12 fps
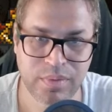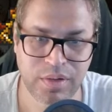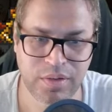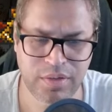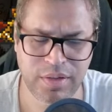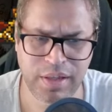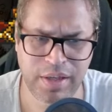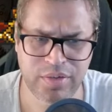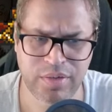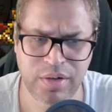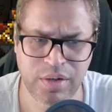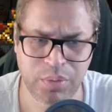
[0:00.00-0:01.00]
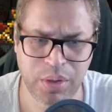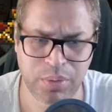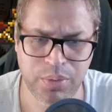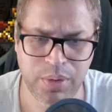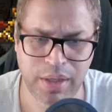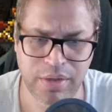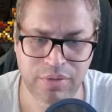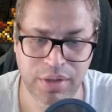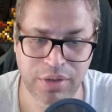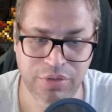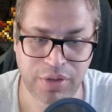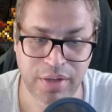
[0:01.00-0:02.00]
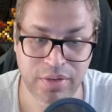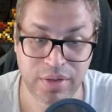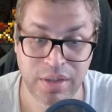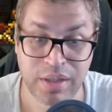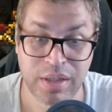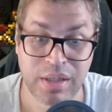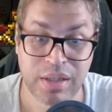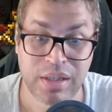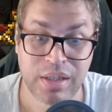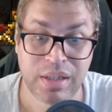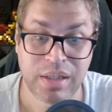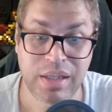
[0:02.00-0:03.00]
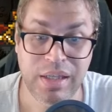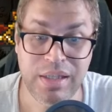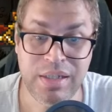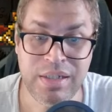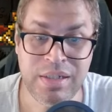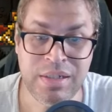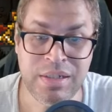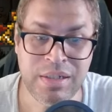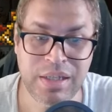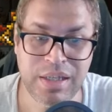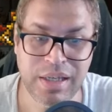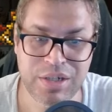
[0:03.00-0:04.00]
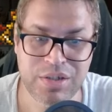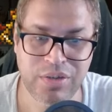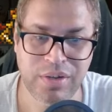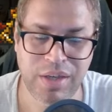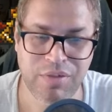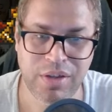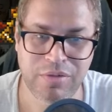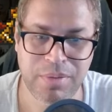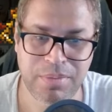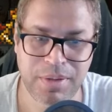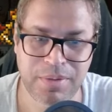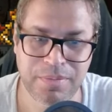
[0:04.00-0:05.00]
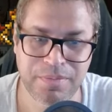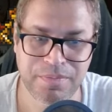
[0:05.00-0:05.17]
This is the last turn where we will have the effect. And Kihachi doesn't have enough BP